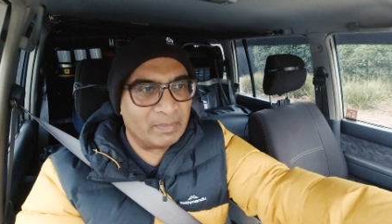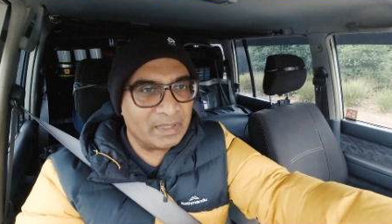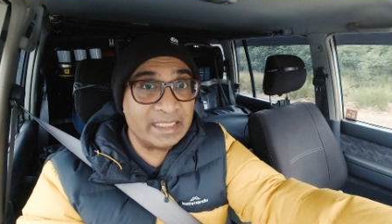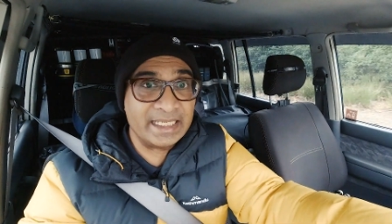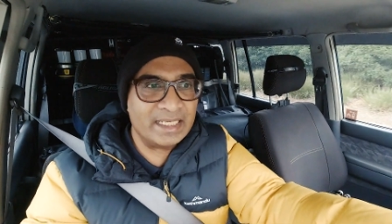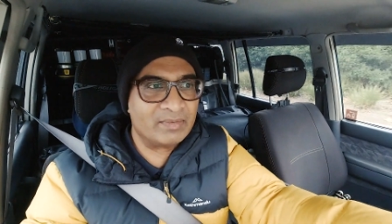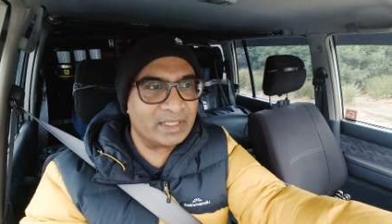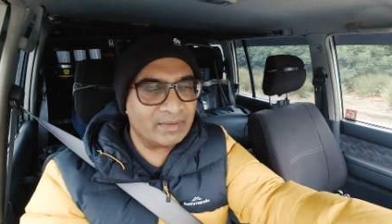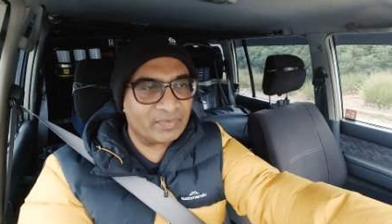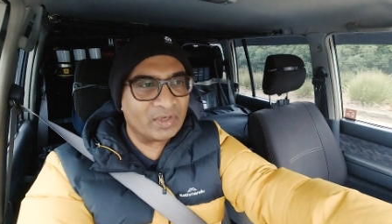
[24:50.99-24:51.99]
I've been dealing
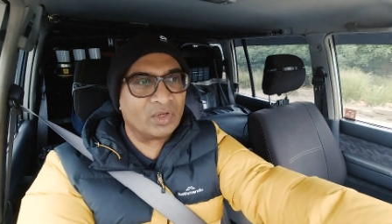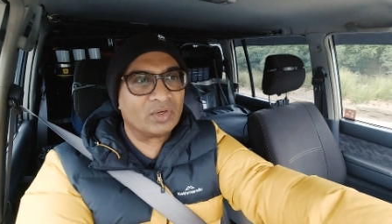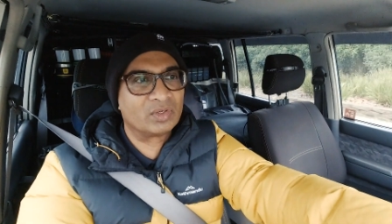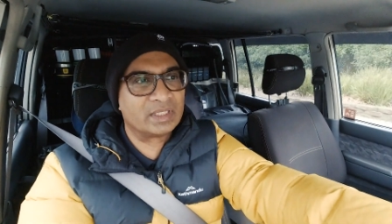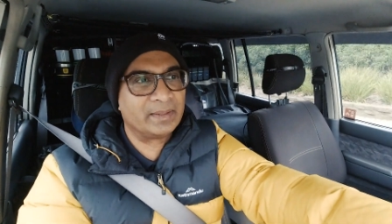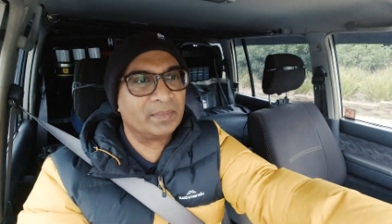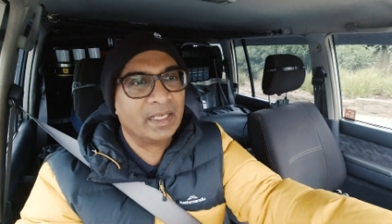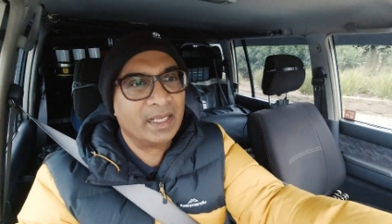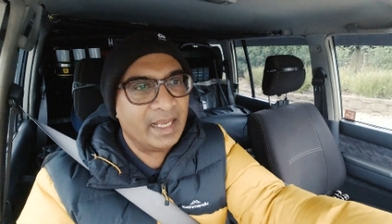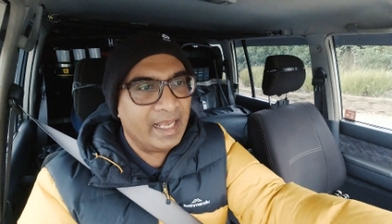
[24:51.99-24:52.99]
with them for a long time,
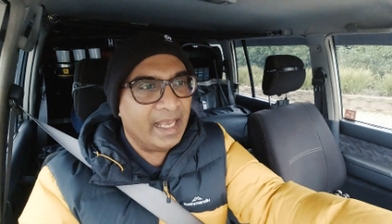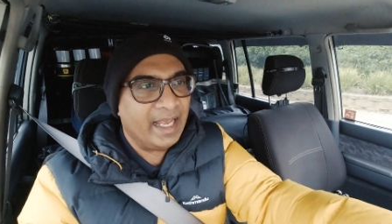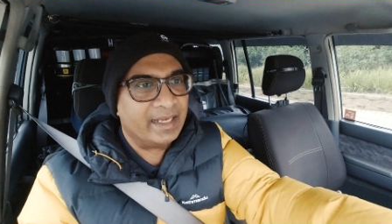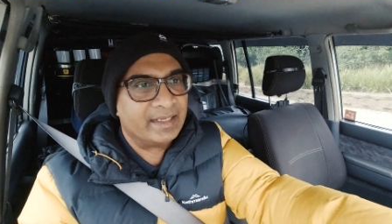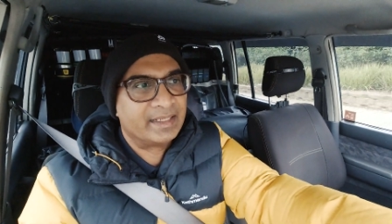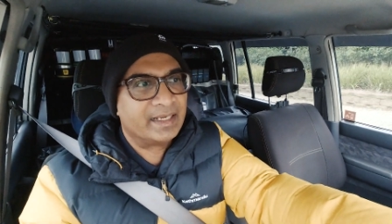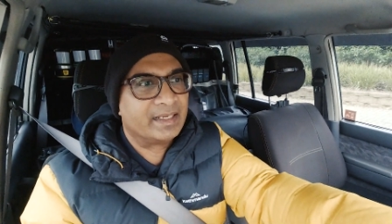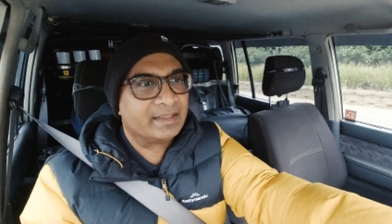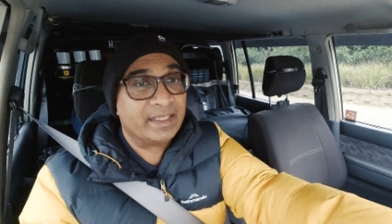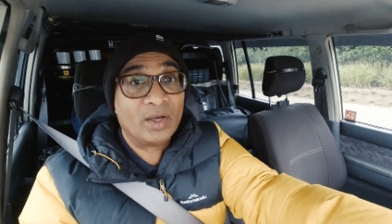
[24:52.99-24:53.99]
and
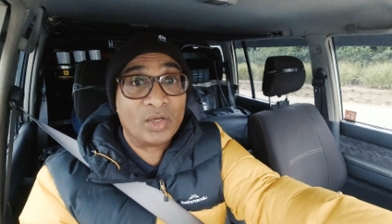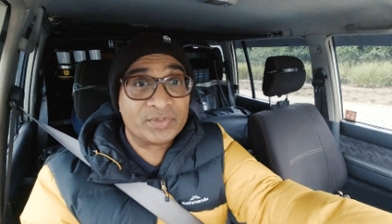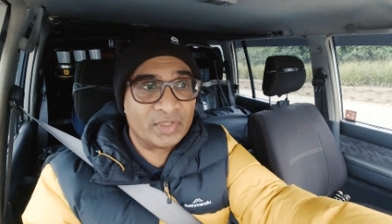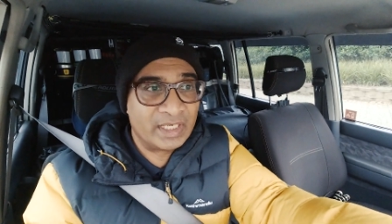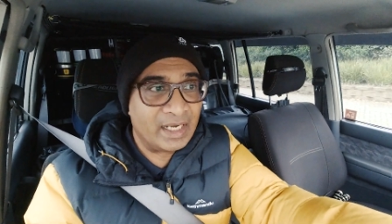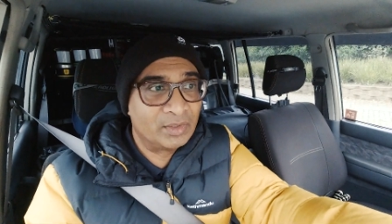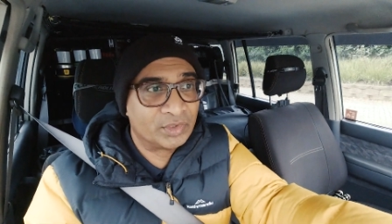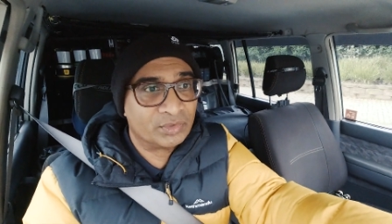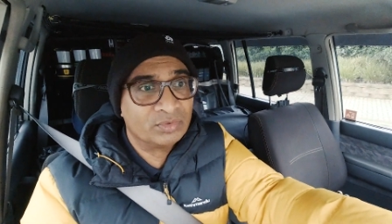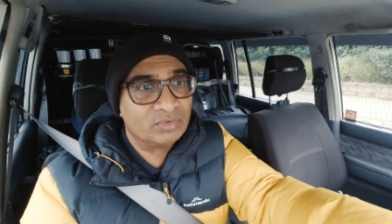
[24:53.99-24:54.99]
they also now
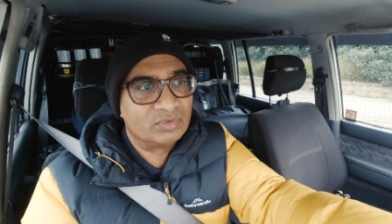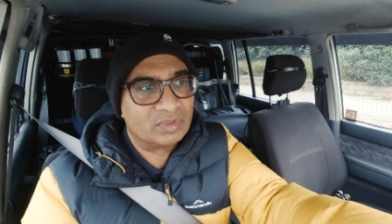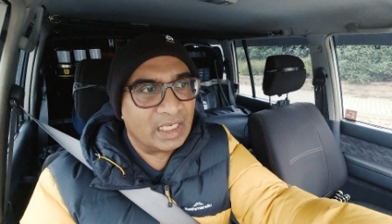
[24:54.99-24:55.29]
do